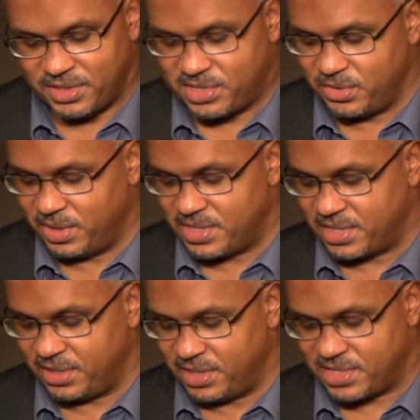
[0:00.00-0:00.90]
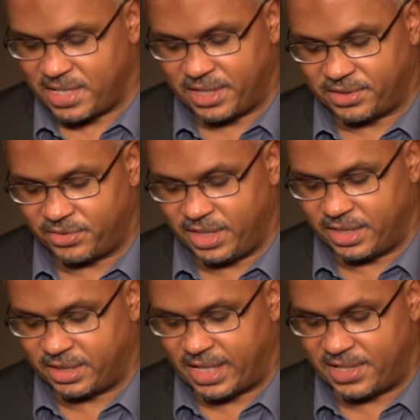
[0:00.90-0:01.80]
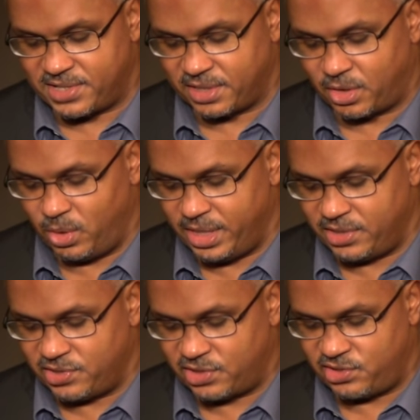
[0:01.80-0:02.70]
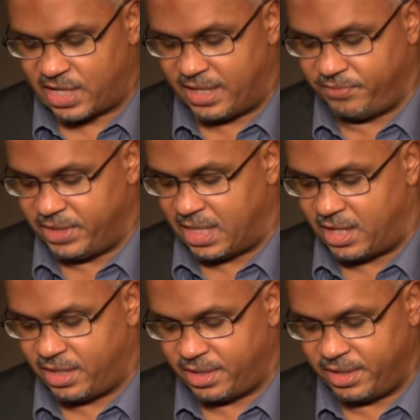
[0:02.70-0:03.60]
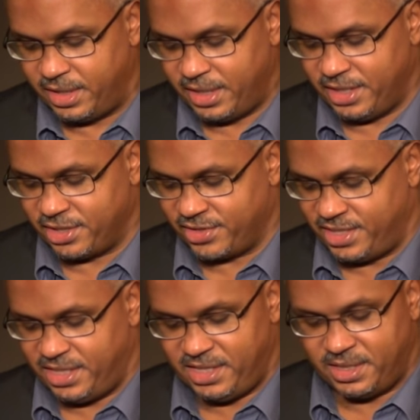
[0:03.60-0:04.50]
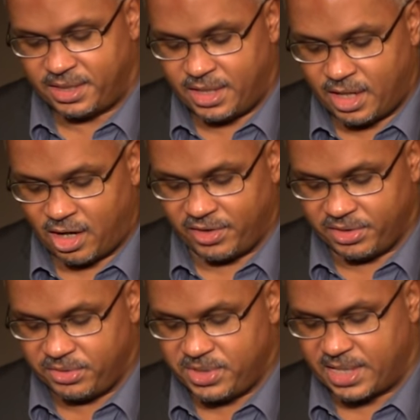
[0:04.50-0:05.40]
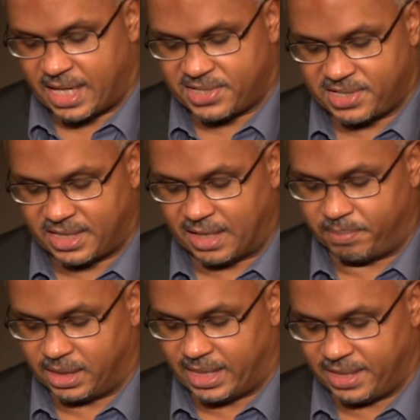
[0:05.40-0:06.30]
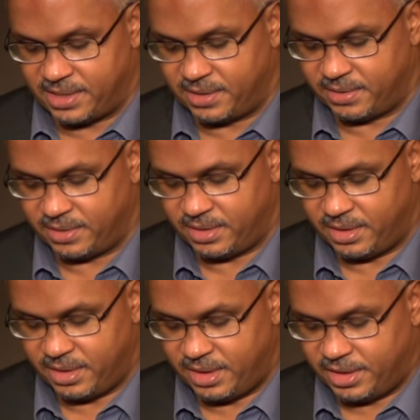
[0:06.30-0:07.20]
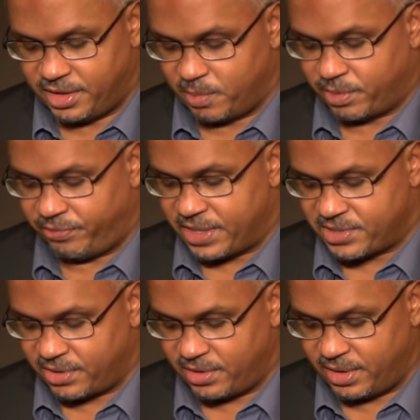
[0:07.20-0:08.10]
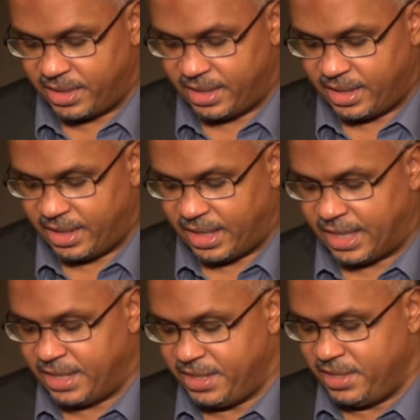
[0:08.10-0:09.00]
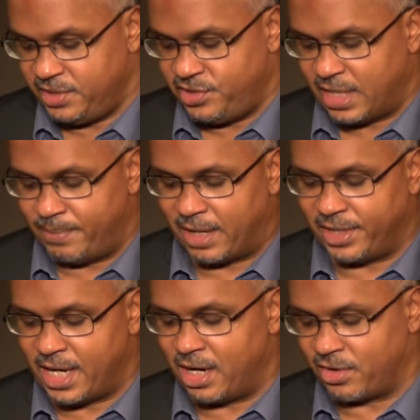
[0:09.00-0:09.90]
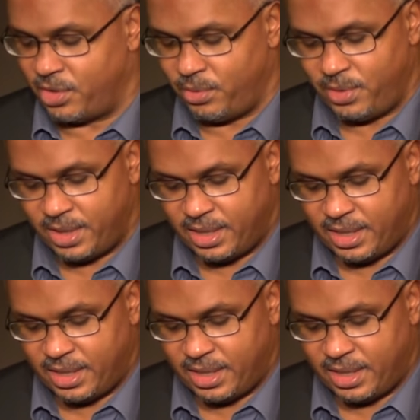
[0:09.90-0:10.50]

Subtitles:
The students in this ninth grade class at Collège Jean Villard in Grigny are enthusiastic and polite. Their professor, Annie Giammarinaro,